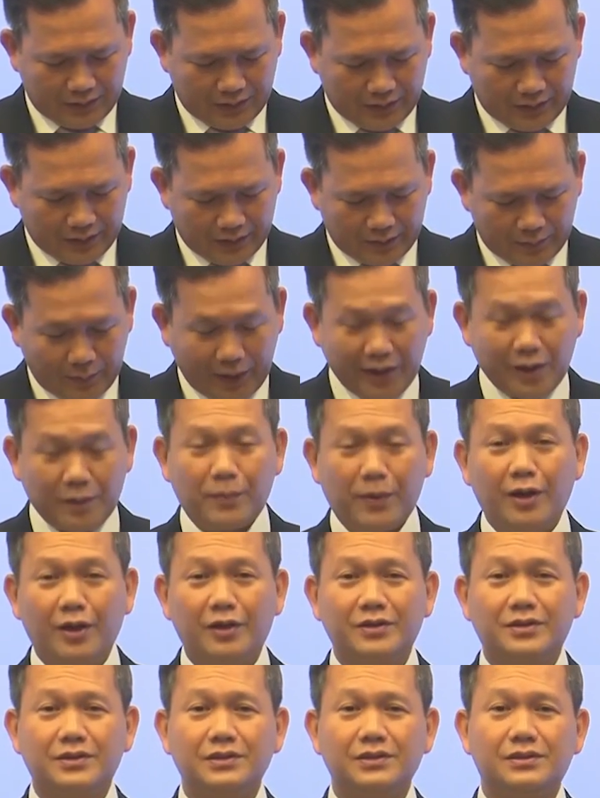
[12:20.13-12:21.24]
And my
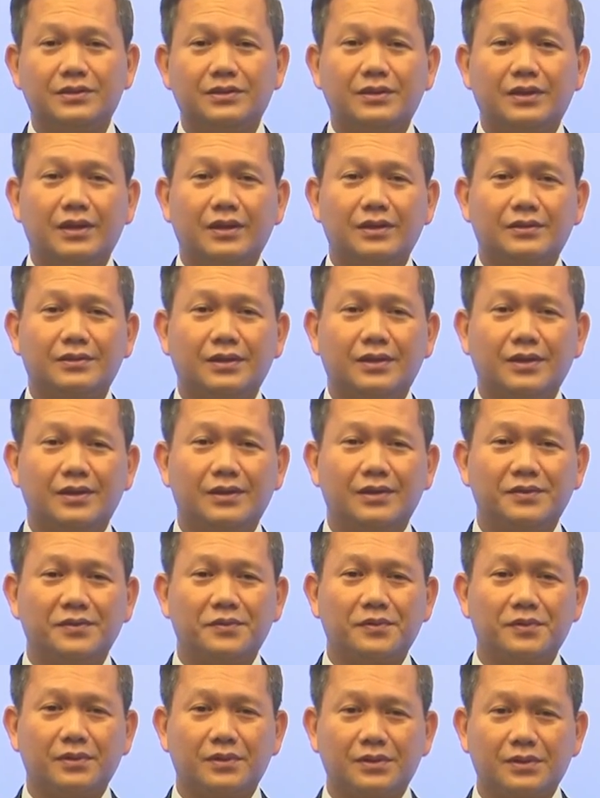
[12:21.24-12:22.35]
apologies, there's a
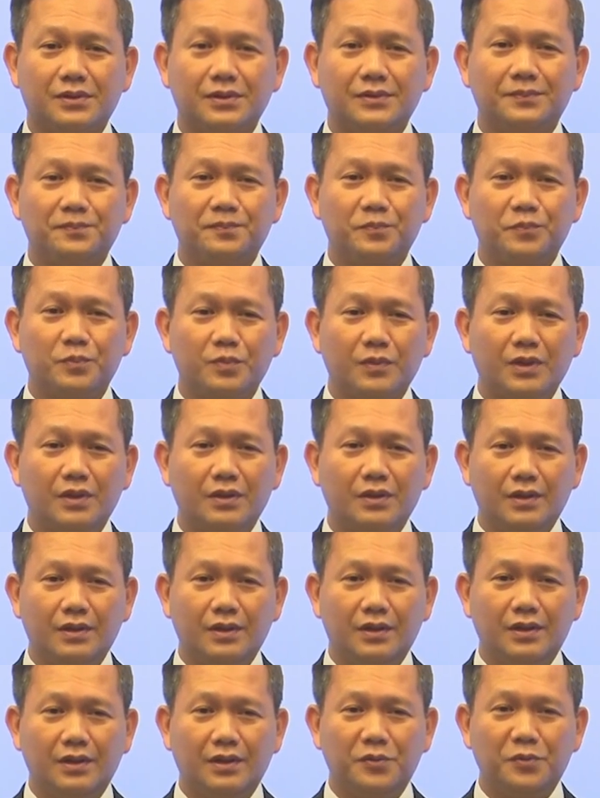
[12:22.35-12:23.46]
certain
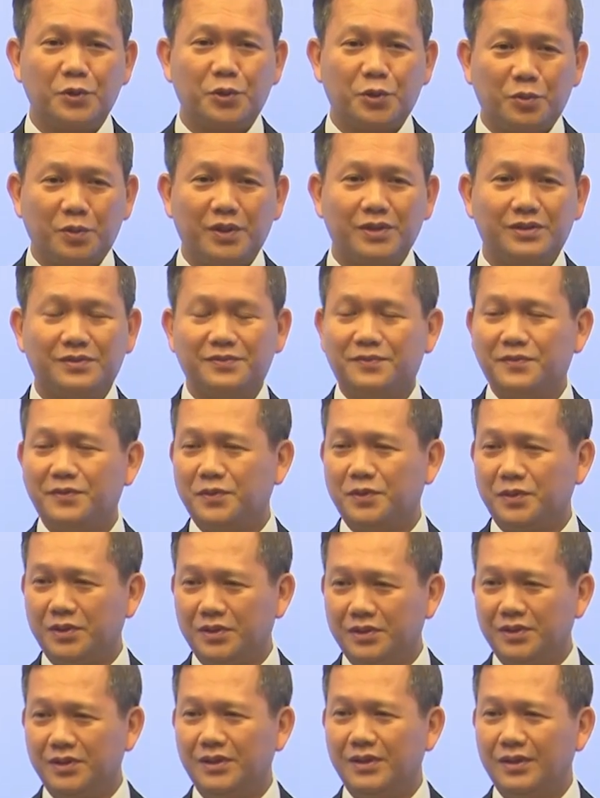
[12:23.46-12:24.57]
request
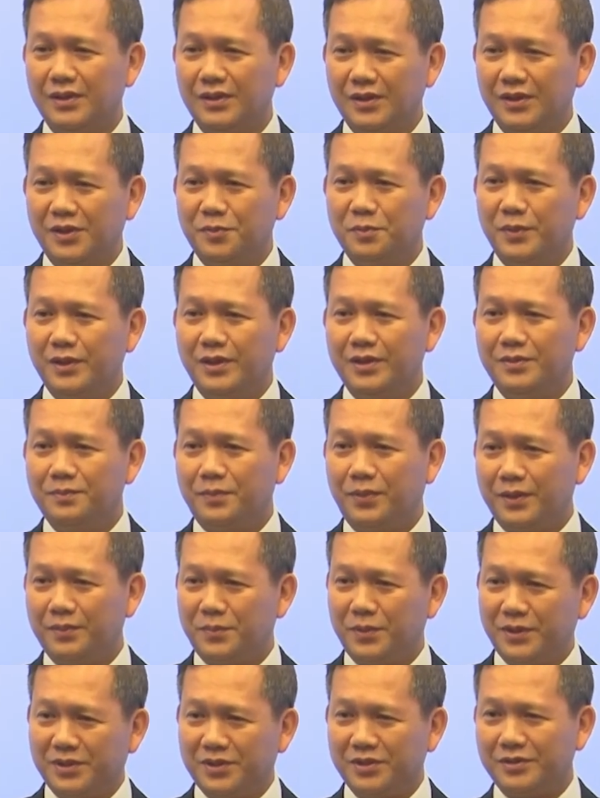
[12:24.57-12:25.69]
for meeting,
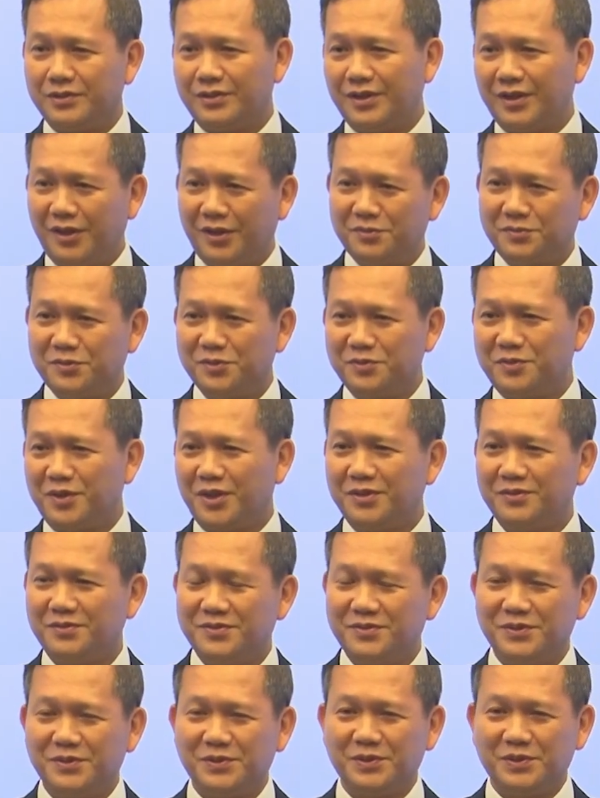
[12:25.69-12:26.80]
but because I have to run
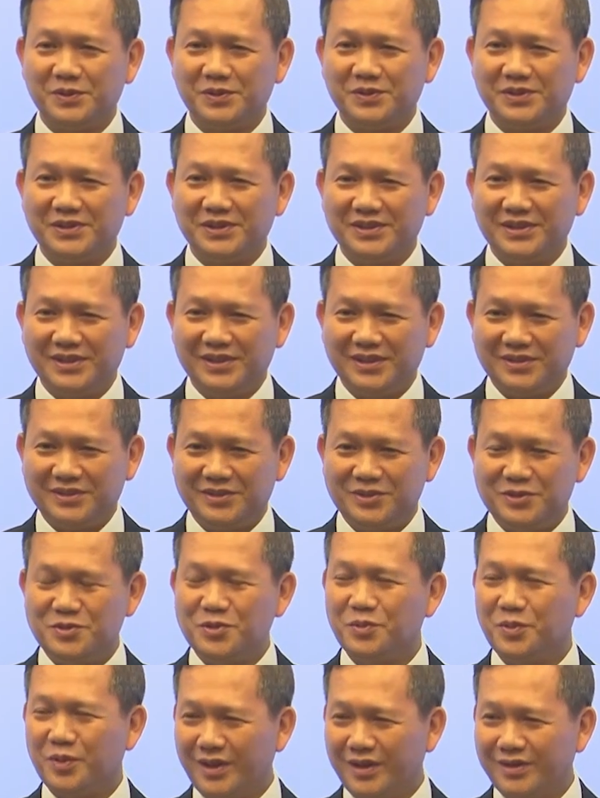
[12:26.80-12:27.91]
for the
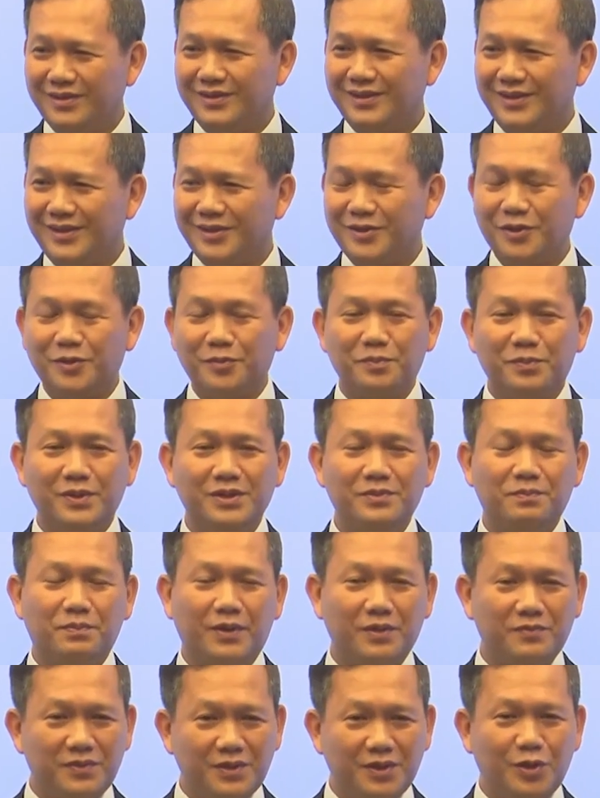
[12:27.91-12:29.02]
UN to get up meet,
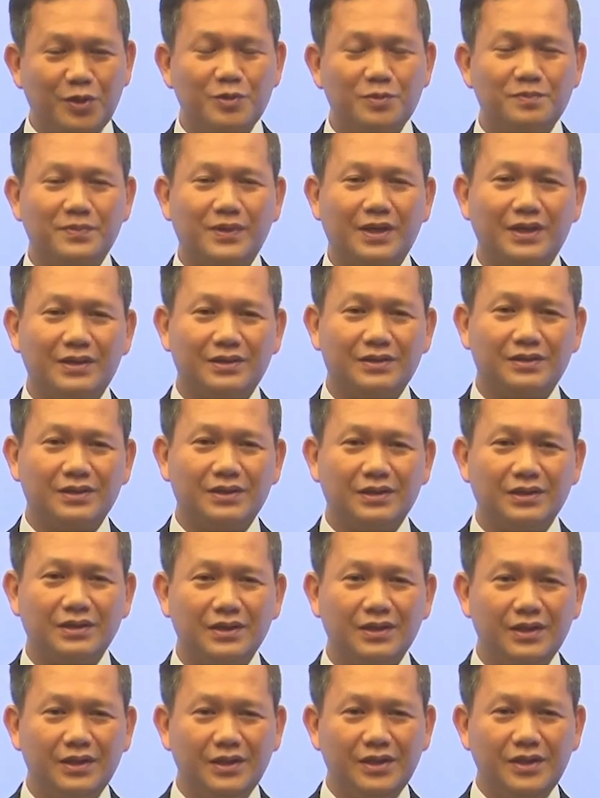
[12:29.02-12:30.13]
but we hope that
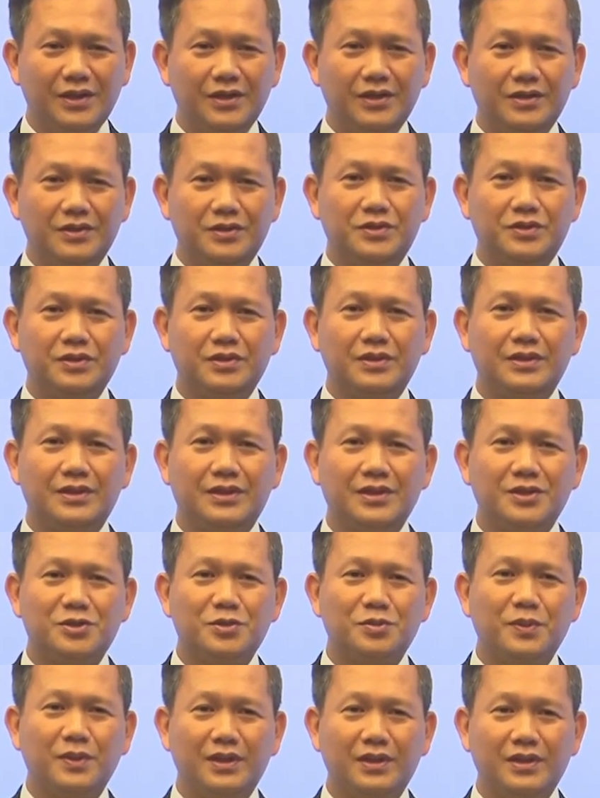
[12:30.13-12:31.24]
your
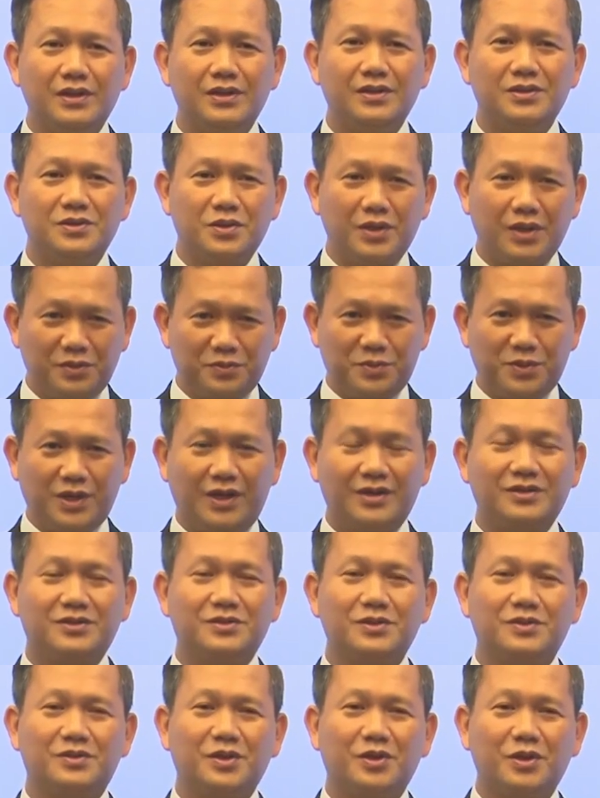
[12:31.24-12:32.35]
engagement here, you have
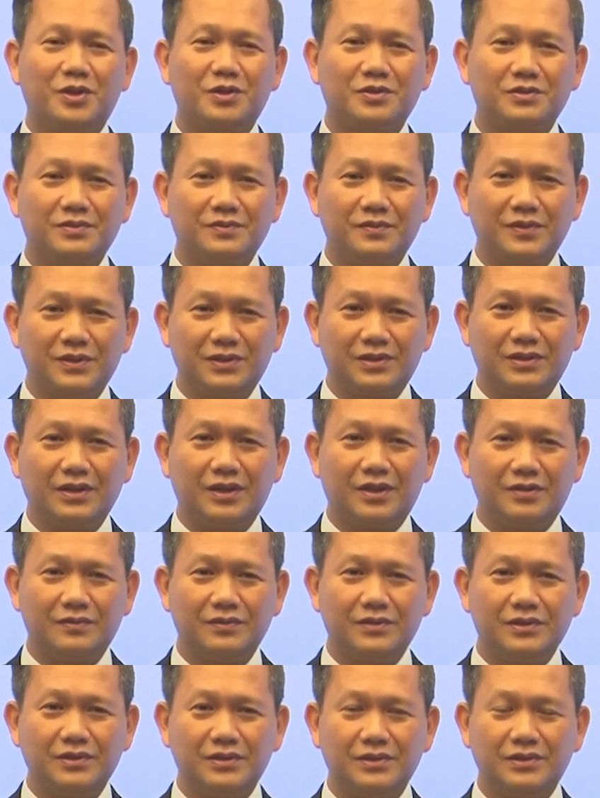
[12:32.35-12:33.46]
chance to talk with
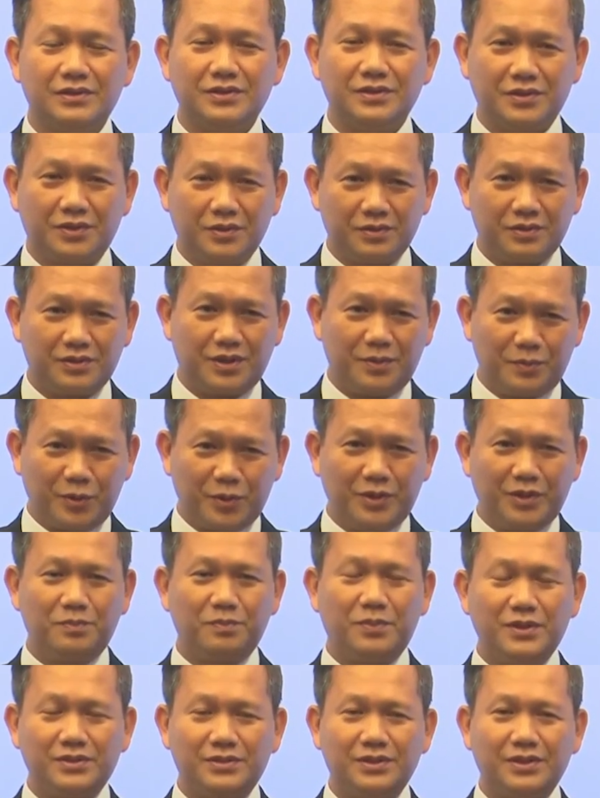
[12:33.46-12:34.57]
our, you know,
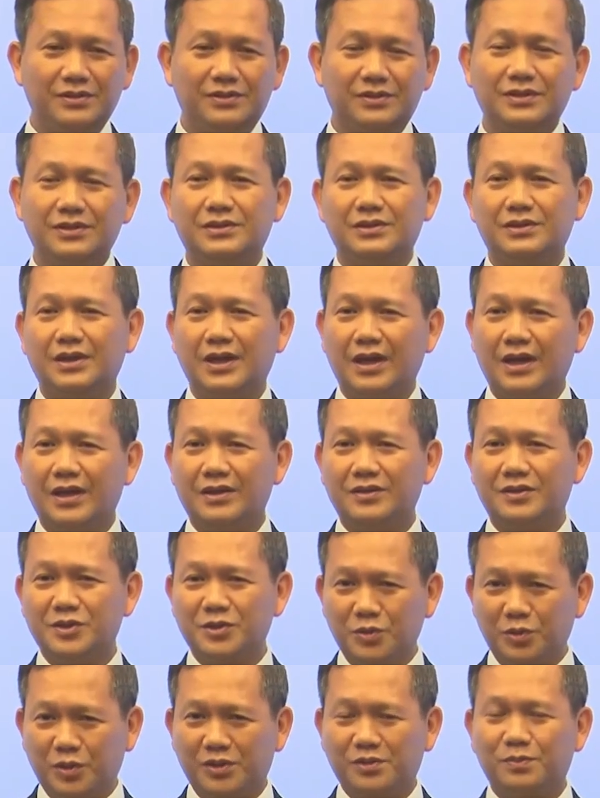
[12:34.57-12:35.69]
Cambodian businesses and the
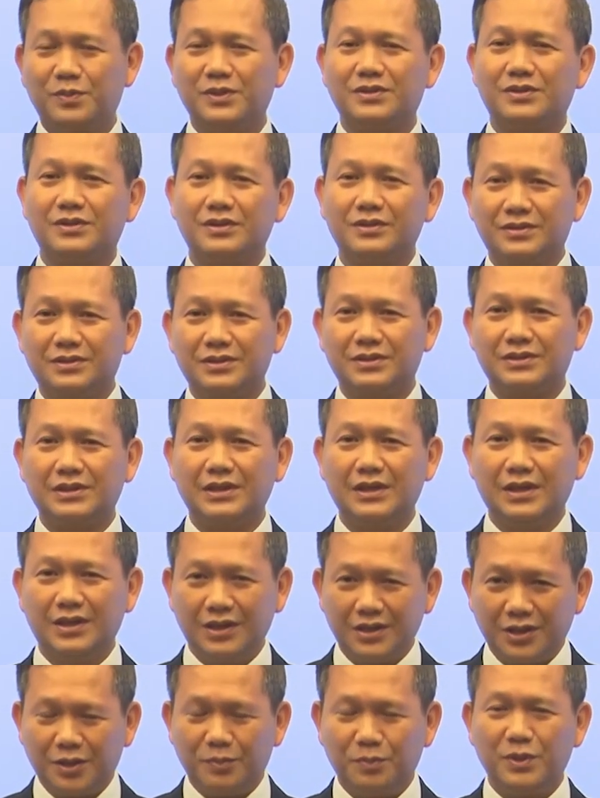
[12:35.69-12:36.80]
US businesses,
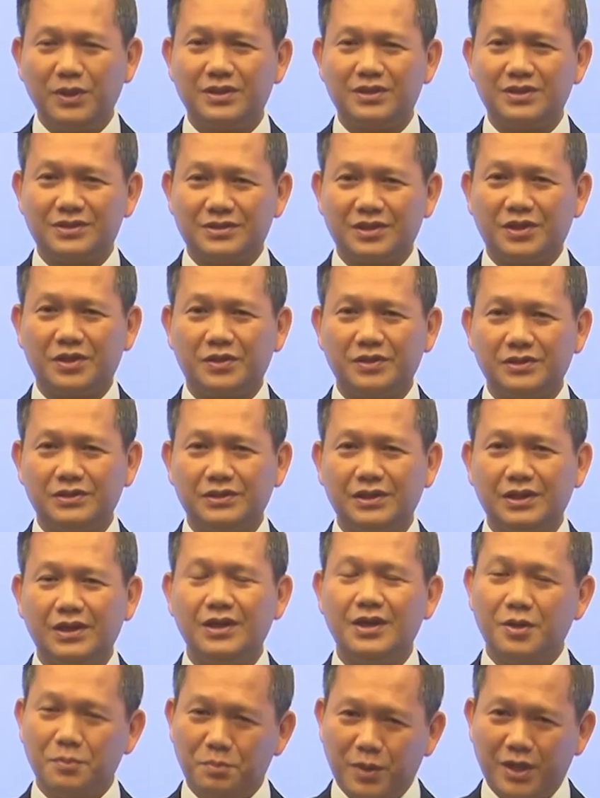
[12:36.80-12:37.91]
can meet each other,
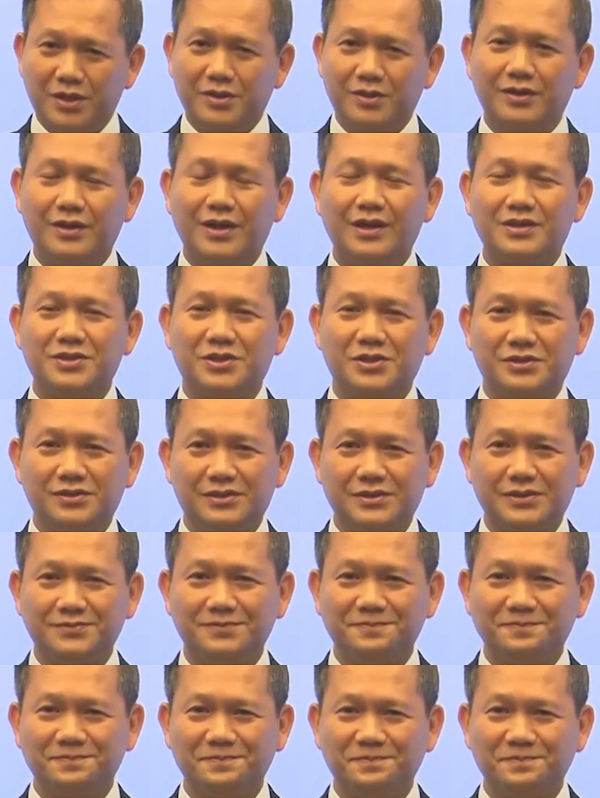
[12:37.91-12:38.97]
make connections,